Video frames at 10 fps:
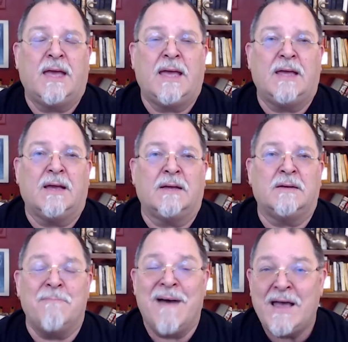a
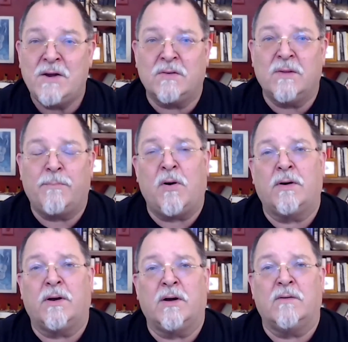demand on the
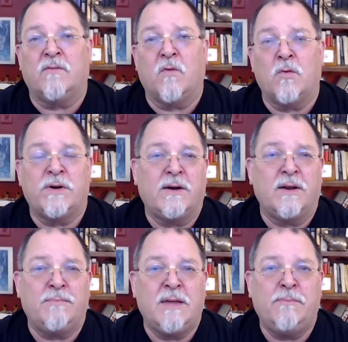part of
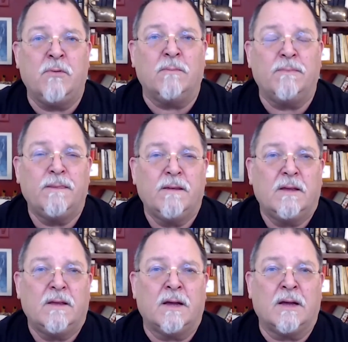ordinary people,
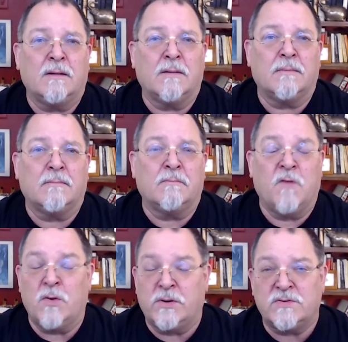
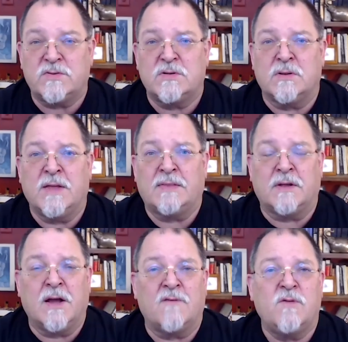voters, that
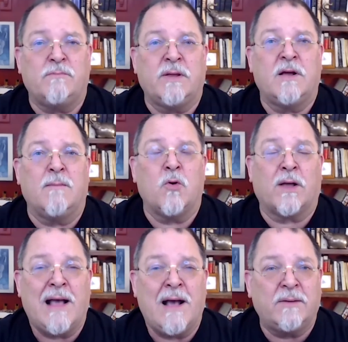the government become
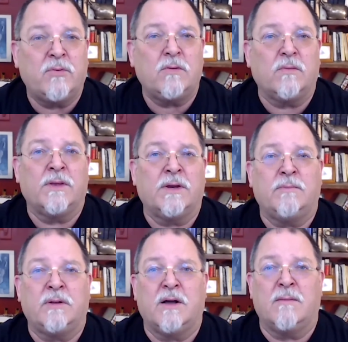more accountable, that
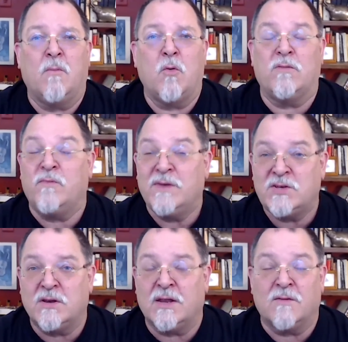it become more
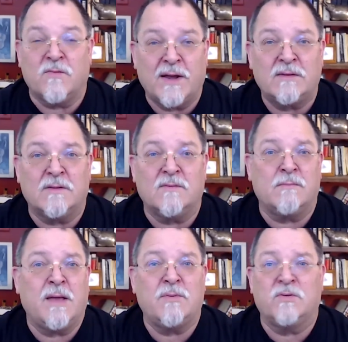efficient and effective,
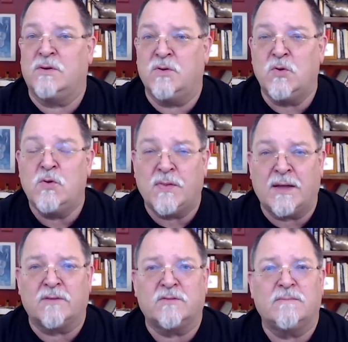and be able to do
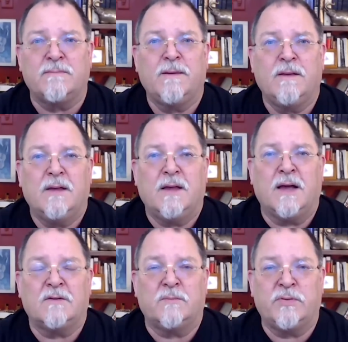things
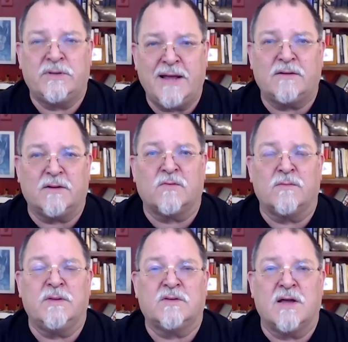to protect us
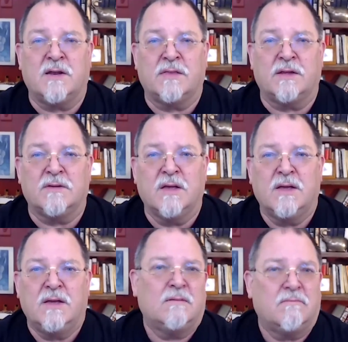from these kind of things.
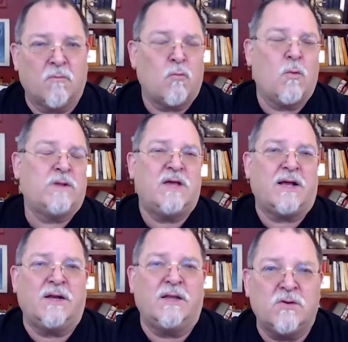What's
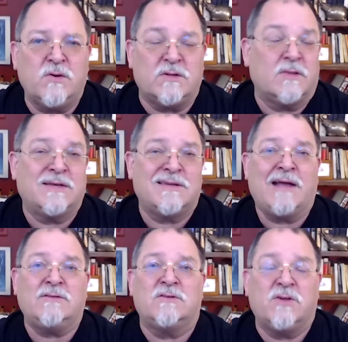that going to do to us? You think
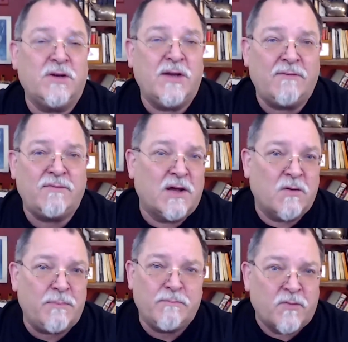taxes are going to have to
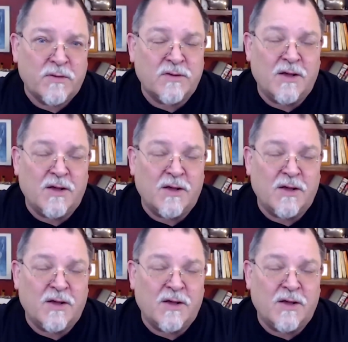go up, for